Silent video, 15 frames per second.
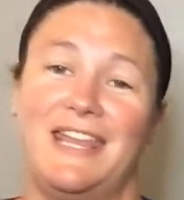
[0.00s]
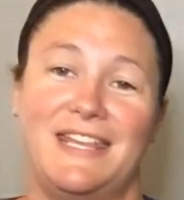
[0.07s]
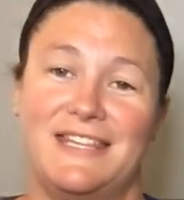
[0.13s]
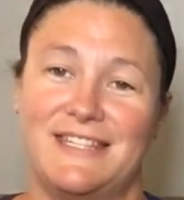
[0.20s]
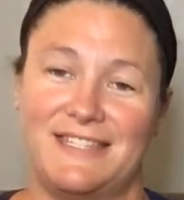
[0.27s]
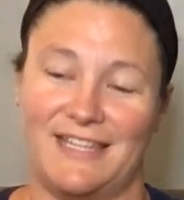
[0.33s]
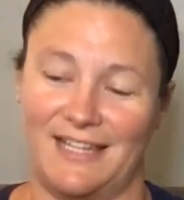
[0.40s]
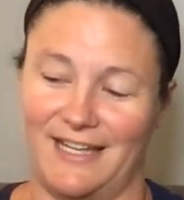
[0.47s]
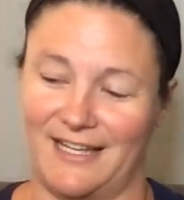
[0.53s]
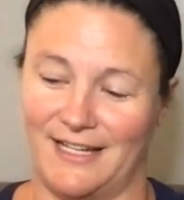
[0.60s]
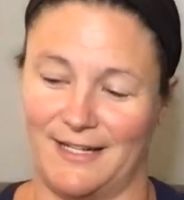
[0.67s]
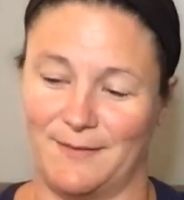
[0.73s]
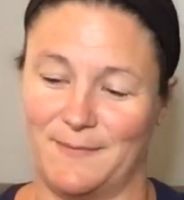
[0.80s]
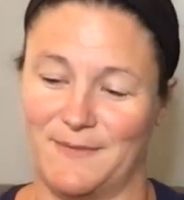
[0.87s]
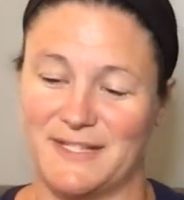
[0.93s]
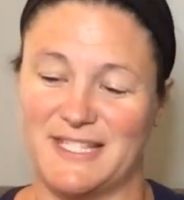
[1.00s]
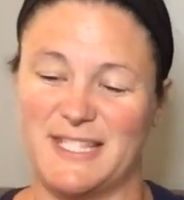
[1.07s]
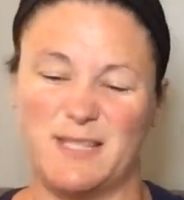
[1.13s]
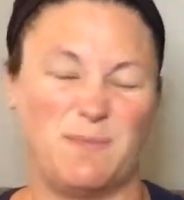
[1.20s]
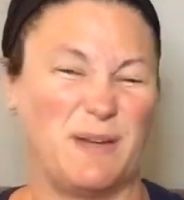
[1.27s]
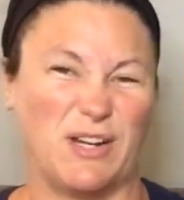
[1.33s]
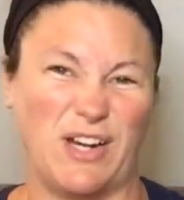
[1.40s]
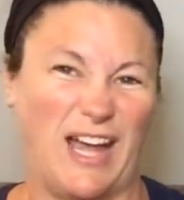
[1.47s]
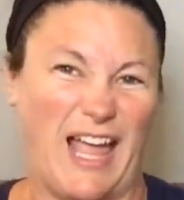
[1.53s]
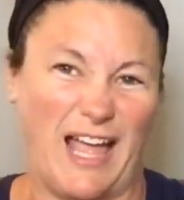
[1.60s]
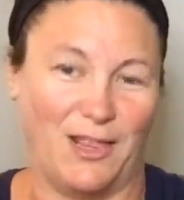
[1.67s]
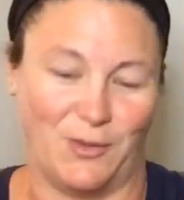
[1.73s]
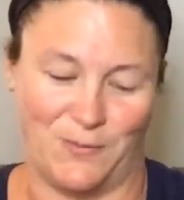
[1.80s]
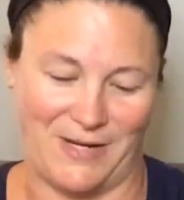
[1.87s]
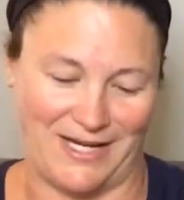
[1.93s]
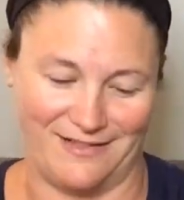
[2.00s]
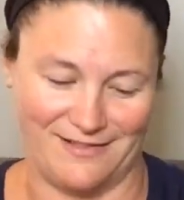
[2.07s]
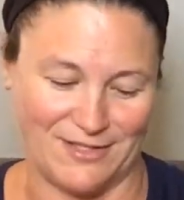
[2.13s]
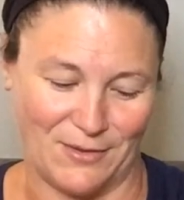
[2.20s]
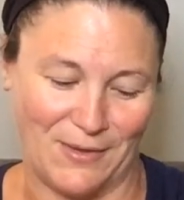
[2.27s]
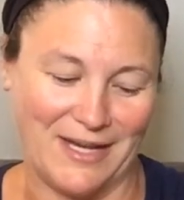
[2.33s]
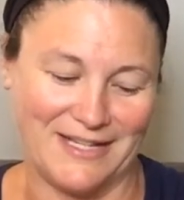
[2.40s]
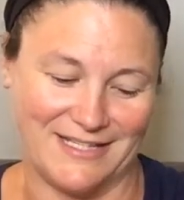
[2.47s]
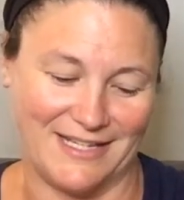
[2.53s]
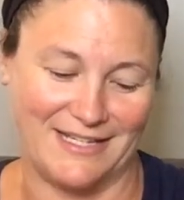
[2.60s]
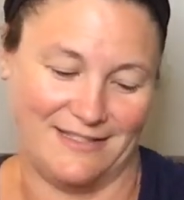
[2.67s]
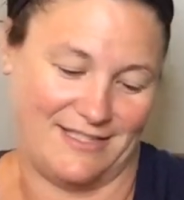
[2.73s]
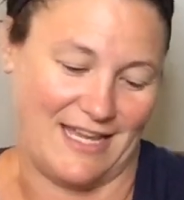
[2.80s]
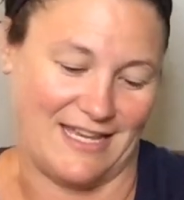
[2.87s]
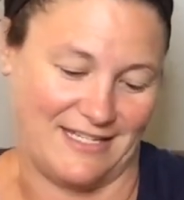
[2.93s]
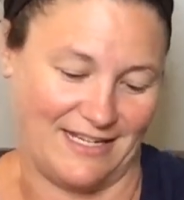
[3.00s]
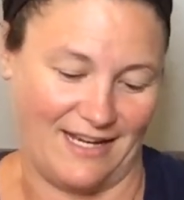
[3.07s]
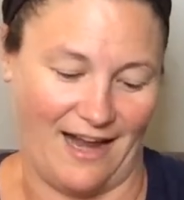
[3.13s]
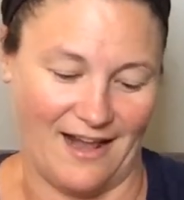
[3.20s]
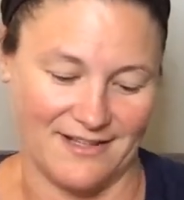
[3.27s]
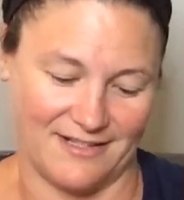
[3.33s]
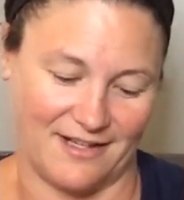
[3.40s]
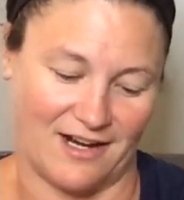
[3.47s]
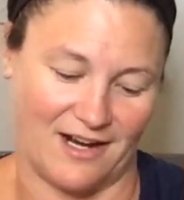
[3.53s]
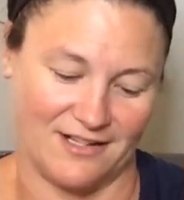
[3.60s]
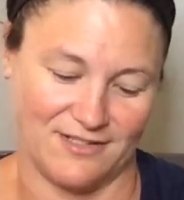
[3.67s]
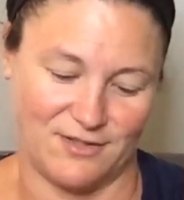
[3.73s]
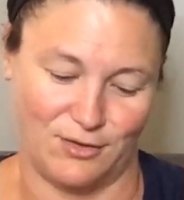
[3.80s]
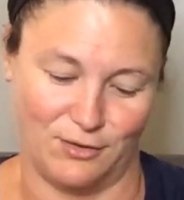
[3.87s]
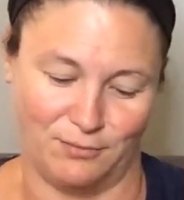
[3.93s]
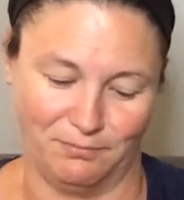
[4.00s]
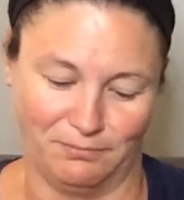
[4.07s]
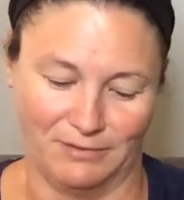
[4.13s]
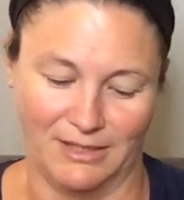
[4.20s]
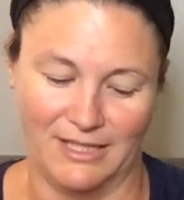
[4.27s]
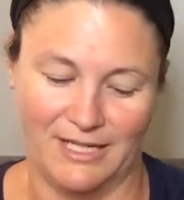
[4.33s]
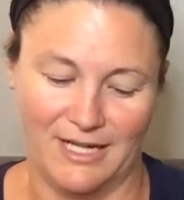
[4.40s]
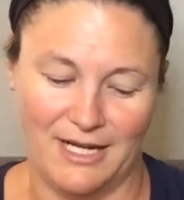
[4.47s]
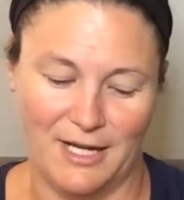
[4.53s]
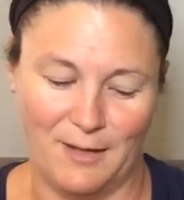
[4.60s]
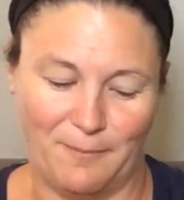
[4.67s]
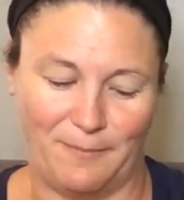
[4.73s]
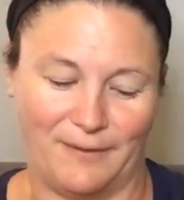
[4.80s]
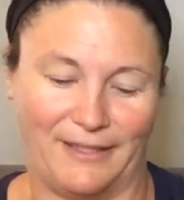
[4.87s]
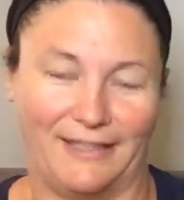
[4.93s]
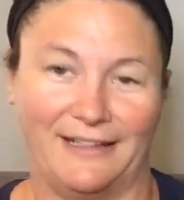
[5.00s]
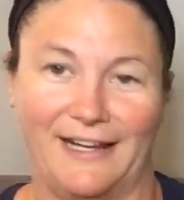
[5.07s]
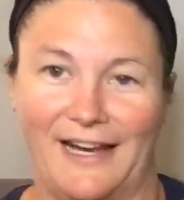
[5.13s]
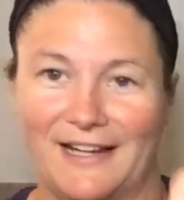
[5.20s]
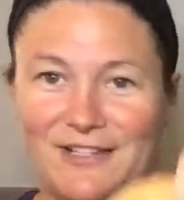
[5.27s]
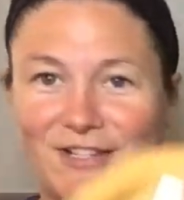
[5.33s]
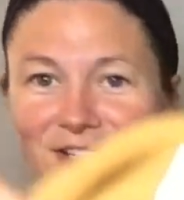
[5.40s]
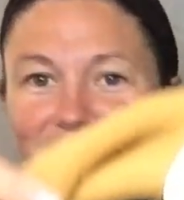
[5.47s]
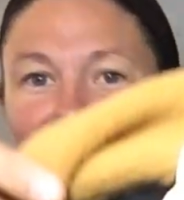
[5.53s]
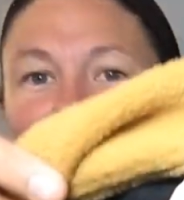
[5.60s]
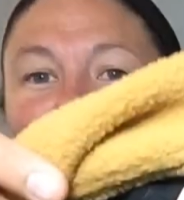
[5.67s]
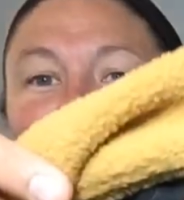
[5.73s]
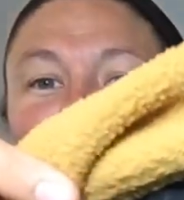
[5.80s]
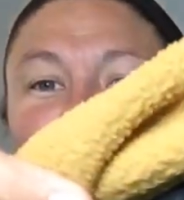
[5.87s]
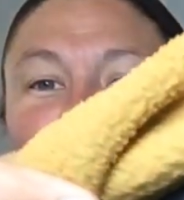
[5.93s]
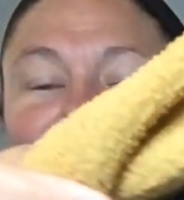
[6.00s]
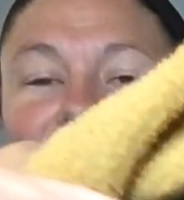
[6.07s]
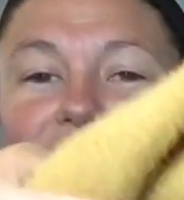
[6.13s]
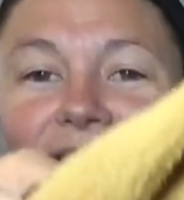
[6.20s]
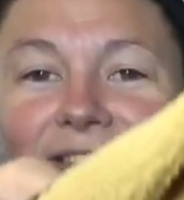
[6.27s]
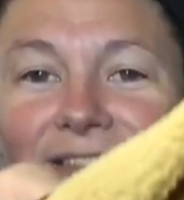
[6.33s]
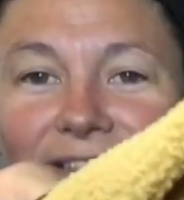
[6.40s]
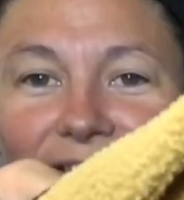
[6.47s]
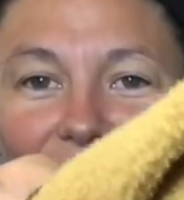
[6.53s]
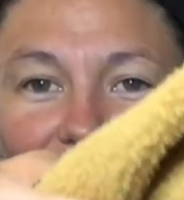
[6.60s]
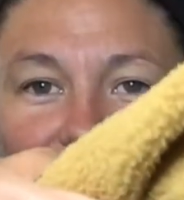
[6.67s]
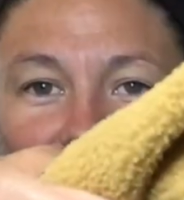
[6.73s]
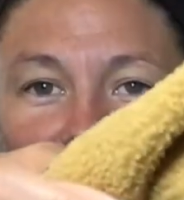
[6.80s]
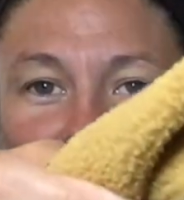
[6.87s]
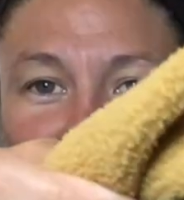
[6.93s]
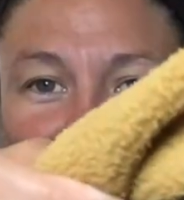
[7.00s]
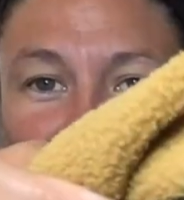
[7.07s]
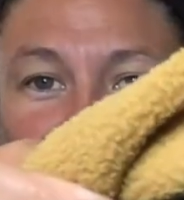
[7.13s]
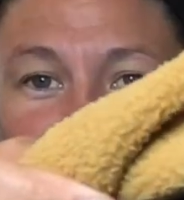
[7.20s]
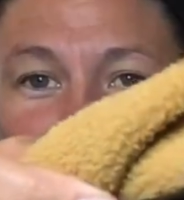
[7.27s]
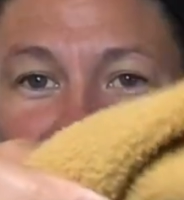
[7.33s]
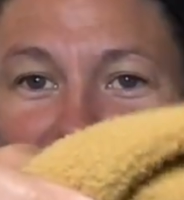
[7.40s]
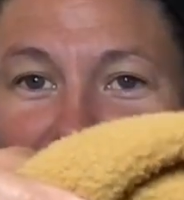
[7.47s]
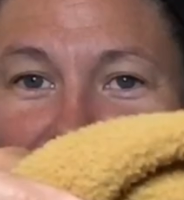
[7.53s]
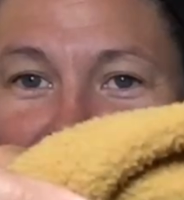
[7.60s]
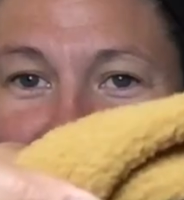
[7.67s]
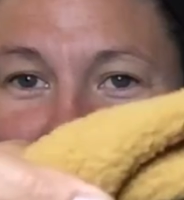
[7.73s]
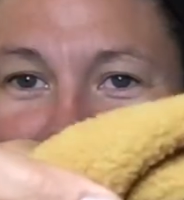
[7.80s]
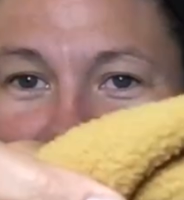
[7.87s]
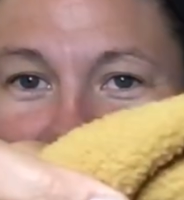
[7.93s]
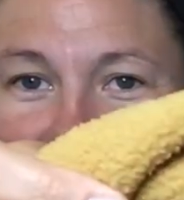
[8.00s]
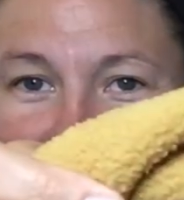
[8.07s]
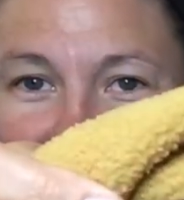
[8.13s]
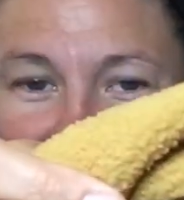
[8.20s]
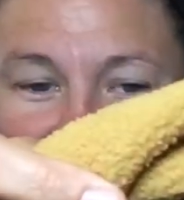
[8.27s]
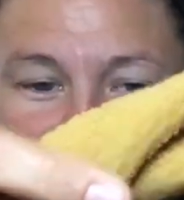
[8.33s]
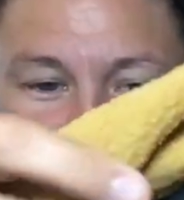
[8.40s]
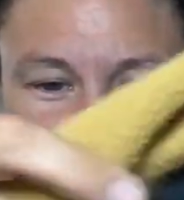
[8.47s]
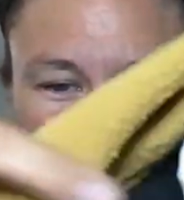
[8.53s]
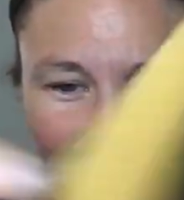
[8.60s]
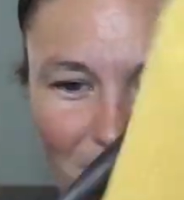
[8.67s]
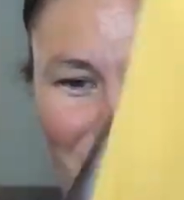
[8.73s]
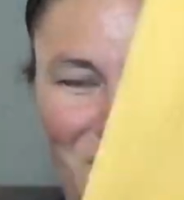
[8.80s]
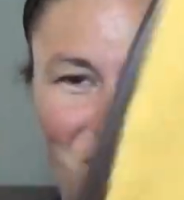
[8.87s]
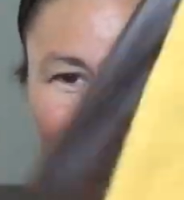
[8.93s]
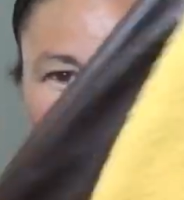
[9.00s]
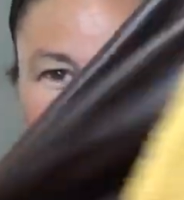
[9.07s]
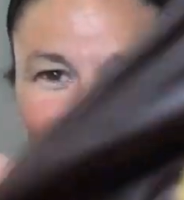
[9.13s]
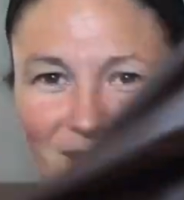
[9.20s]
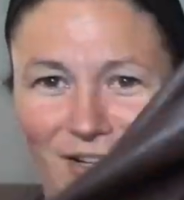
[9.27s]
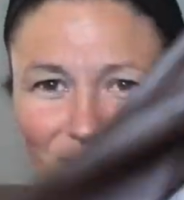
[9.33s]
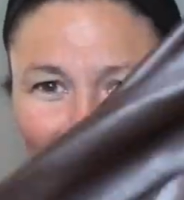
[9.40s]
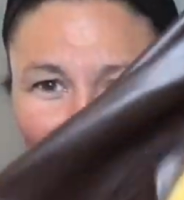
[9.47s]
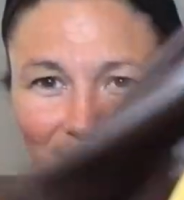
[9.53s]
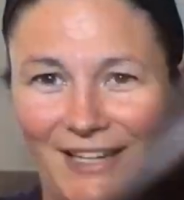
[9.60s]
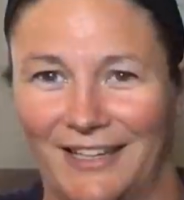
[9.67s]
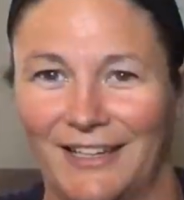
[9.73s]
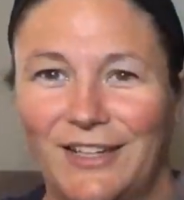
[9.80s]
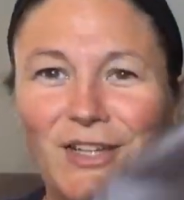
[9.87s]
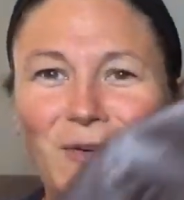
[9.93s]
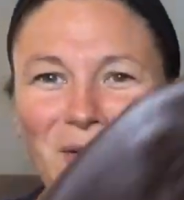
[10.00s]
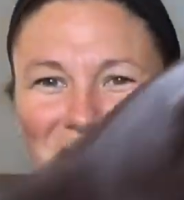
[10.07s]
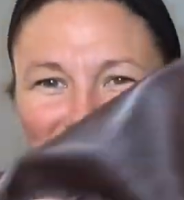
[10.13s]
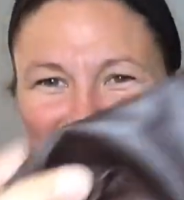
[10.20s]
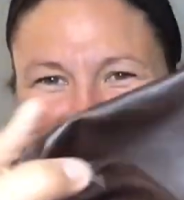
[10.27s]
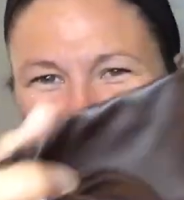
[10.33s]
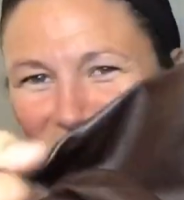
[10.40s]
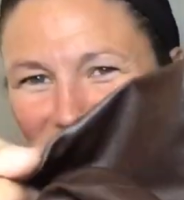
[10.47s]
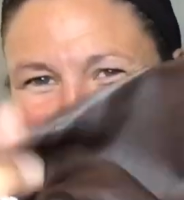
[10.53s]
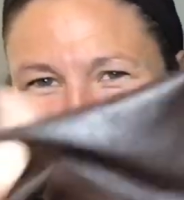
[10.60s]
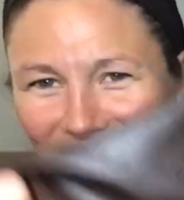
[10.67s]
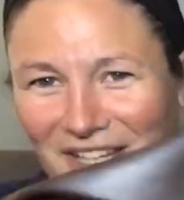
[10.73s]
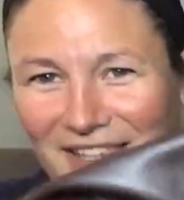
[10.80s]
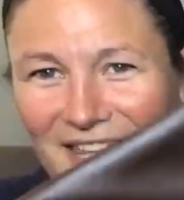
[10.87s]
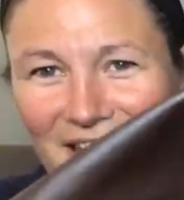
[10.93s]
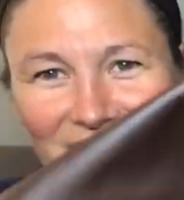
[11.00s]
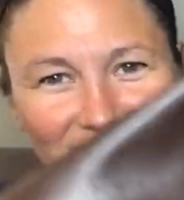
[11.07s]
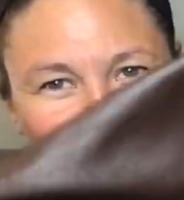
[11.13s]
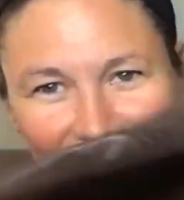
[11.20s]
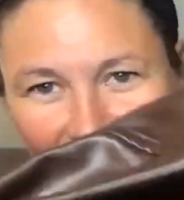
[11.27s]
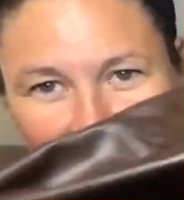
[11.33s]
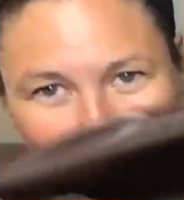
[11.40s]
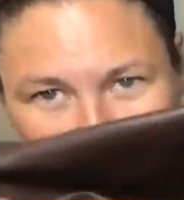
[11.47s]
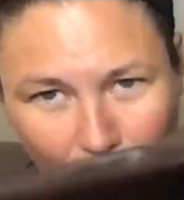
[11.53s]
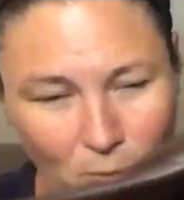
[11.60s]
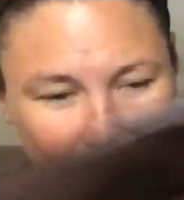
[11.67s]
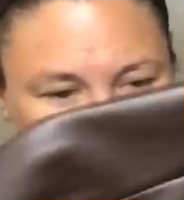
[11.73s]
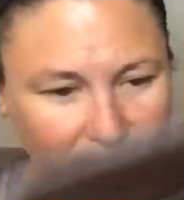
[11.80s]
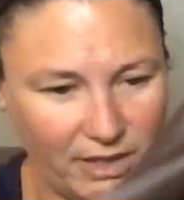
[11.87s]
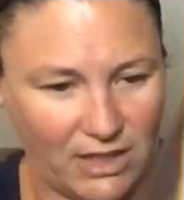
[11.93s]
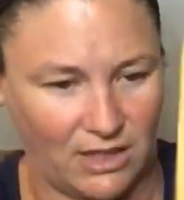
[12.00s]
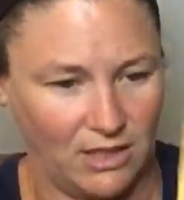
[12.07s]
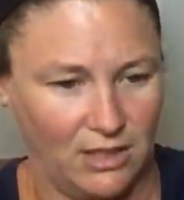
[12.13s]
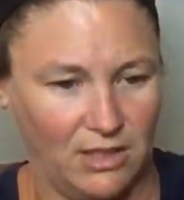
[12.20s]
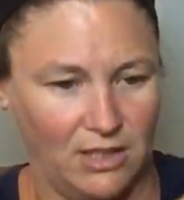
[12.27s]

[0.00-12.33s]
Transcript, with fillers: it is um, Spirit Halloween, so it's intended as a costume. But I just thought it was cool. It's in really good condition, especially considering like, you can hear, like that is not high quality.